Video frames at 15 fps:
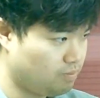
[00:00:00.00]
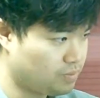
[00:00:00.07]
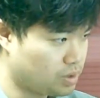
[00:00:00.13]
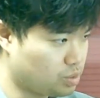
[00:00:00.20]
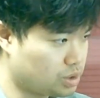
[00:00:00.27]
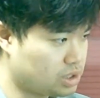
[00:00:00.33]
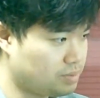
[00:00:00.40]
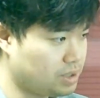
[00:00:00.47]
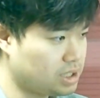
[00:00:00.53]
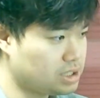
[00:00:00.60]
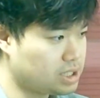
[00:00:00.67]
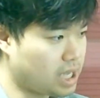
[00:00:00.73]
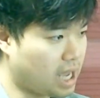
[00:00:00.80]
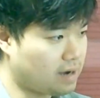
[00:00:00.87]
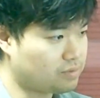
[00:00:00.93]
which means
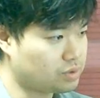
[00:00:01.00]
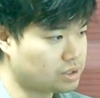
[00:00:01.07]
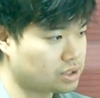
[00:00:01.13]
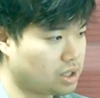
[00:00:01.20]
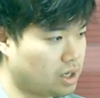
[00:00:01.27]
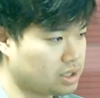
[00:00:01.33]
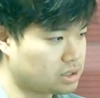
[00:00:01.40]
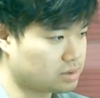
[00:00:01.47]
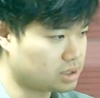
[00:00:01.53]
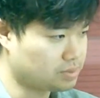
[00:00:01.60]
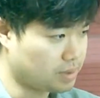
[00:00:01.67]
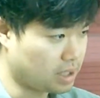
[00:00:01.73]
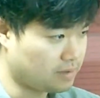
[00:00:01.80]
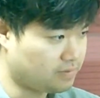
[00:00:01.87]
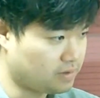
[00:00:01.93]
the average customer
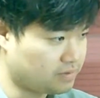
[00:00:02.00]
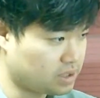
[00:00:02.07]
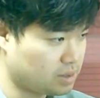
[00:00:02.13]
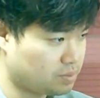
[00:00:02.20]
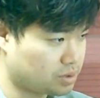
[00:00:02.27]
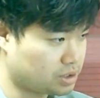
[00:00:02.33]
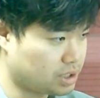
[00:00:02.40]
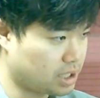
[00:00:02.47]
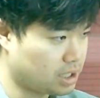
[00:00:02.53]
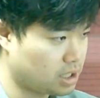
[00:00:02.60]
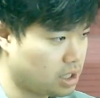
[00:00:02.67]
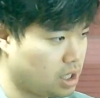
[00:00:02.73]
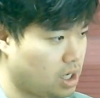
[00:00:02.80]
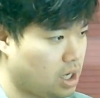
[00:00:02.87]
spent 15%